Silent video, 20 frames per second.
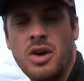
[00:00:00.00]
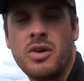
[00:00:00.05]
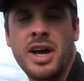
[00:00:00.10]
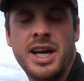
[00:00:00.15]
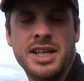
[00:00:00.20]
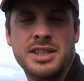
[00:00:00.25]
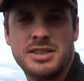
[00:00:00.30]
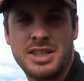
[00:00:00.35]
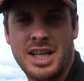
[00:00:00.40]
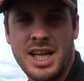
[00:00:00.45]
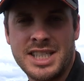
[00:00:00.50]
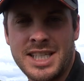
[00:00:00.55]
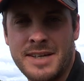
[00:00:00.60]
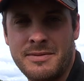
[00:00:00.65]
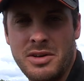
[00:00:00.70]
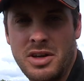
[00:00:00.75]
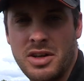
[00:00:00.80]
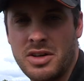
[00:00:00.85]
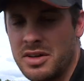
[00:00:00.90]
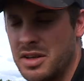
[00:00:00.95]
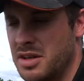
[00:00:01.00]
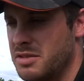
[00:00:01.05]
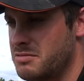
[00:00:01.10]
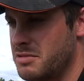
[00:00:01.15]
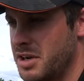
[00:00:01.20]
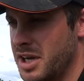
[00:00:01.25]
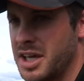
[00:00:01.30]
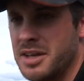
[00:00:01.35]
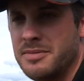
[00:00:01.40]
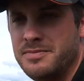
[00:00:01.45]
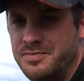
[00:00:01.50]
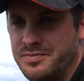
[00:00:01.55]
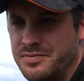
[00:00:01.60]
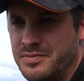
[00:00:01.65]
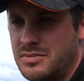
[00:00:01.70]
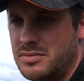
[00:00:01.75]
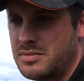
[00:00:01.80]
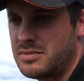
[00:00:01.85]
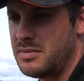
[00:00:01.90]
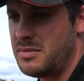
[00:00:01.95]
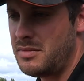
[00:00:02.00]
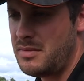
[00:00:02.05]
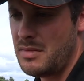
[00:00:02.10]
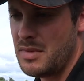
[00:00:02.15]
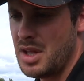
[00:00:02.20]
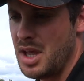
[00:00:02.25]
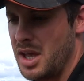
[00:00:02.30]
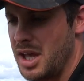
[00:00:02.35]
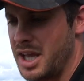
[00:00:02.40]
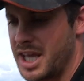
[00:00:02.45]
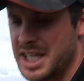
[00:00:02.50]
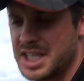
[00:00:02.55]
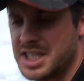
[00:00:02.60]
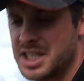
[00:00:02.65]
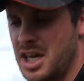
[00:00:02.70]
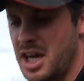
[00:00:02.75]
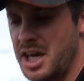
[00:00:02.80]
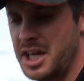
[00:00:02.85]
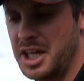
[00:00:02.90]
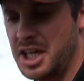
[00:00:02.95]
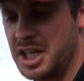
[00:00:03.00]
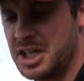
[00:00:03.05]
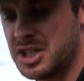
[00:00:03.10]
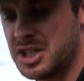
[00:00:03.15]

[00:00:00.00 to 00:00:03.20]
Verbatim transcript: Okay, so let's have a look at the rig. Again, starting at the